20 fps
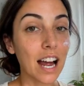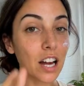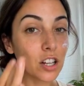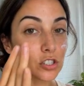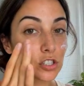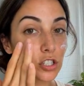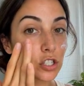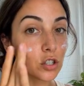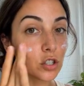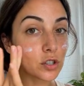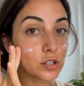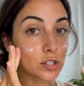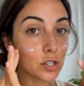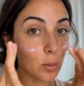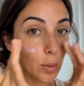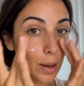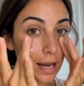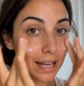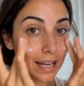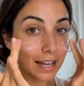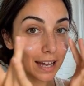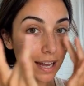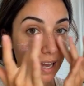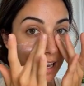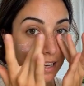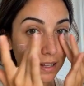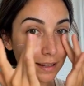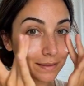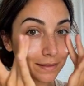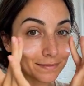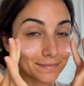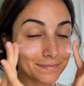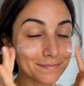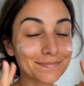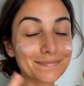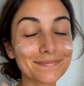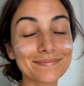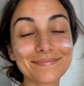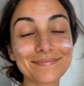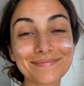Start in the skills library.
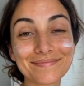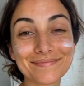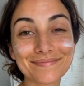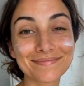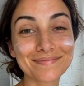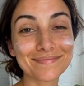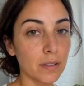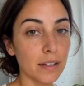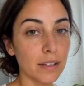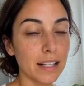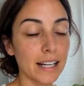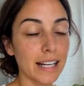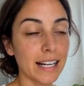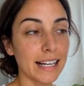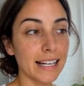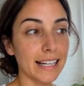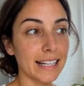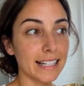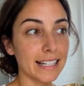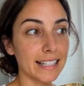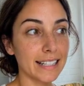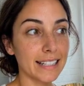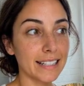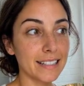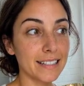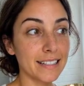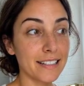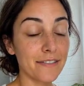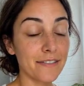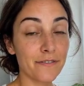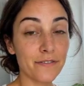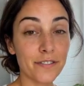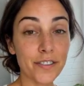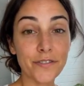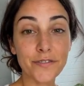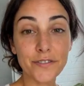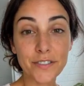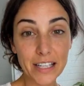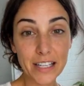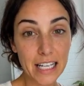This one's the
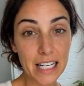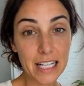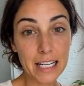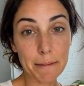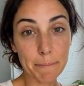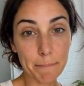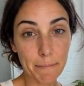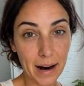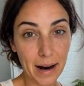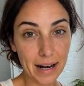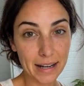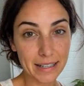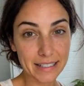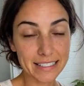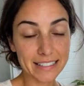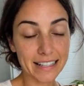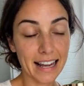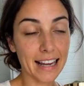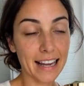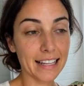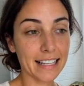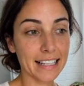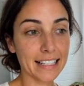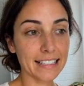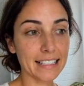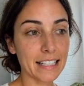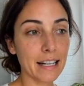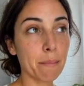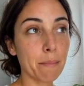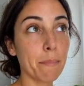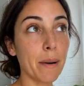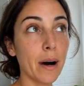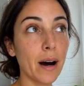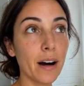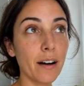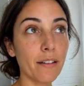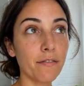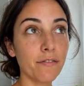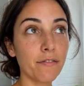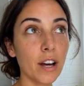ugc-ad skill, a complete
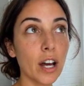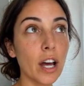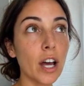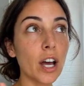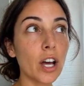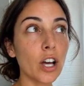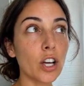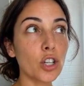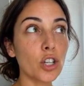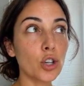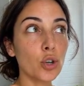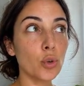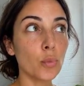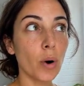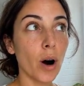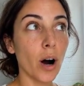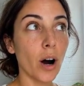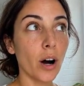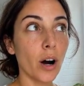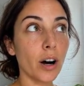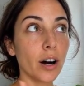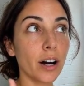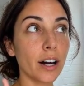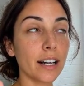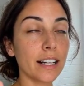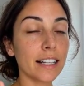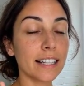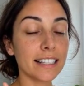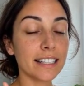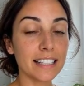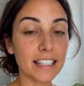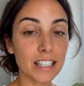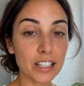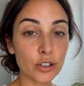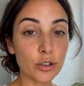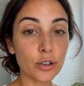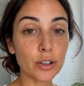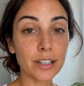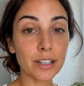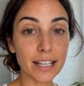recipe for authentic,
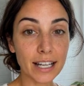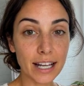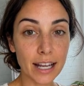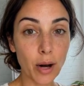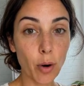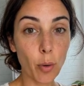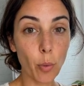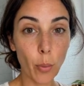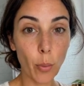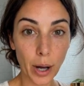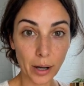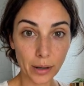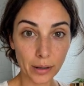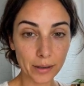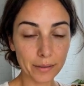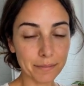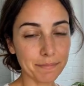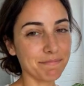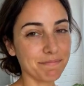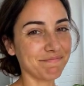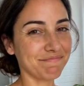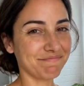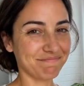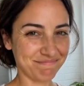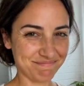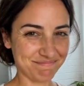creator-style product videos.